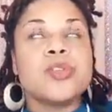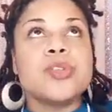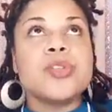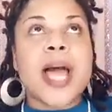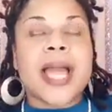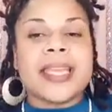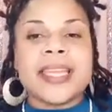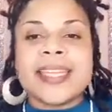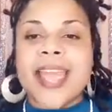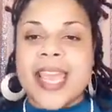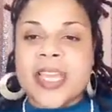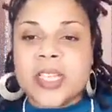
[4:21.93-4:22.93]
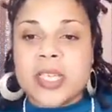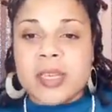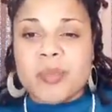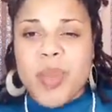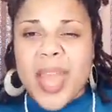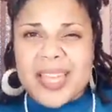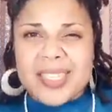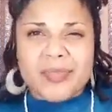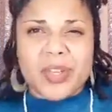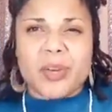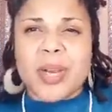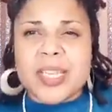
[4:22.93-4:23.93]
like engaging in passive
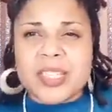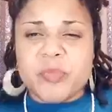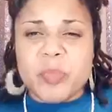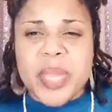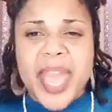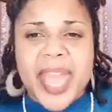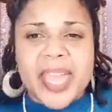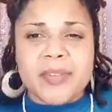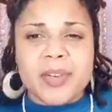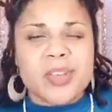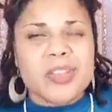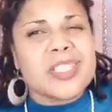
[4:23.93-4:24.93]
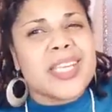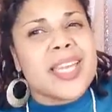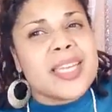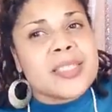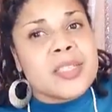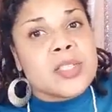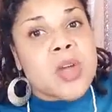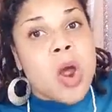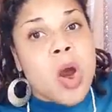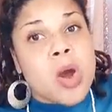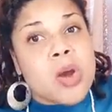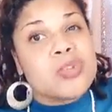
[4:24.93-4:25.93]
aggressive behavior, chances
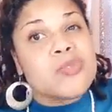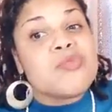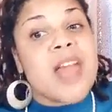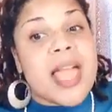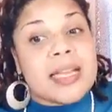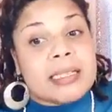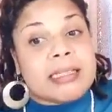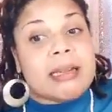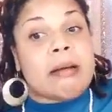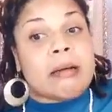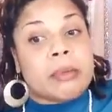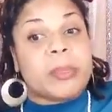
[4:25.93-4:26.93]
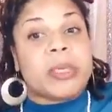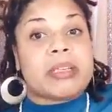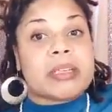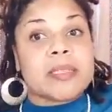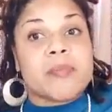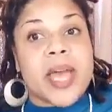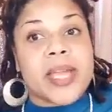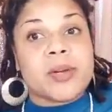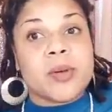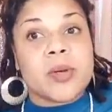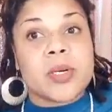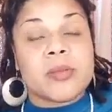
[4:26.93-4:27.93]
are you likely are committing some
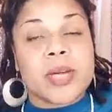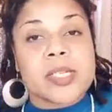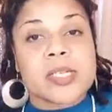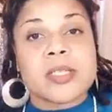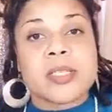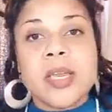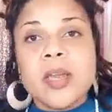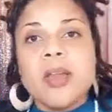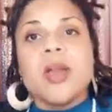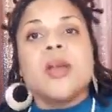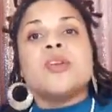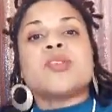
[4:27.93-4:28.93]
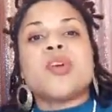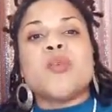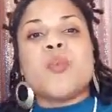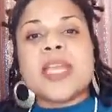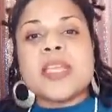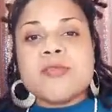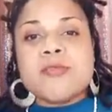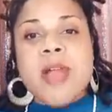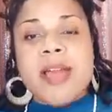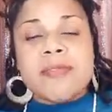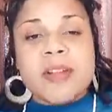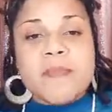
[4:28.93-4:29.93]
microaggressions. So when you
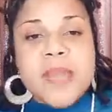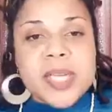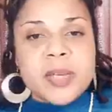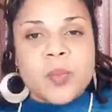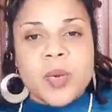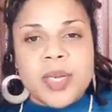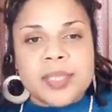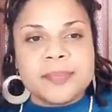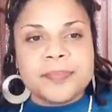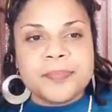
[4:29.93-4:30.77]
have committed one,